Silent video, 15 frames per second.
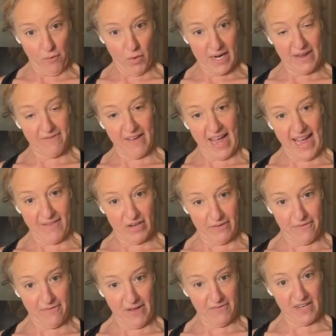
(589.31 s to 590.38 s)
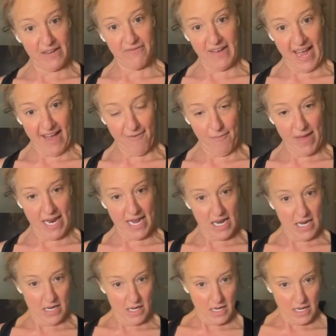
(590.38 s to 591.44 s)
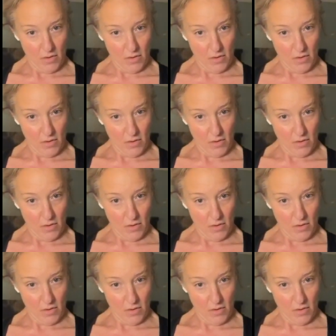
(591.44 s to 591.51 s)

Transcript: 45 to 55 minute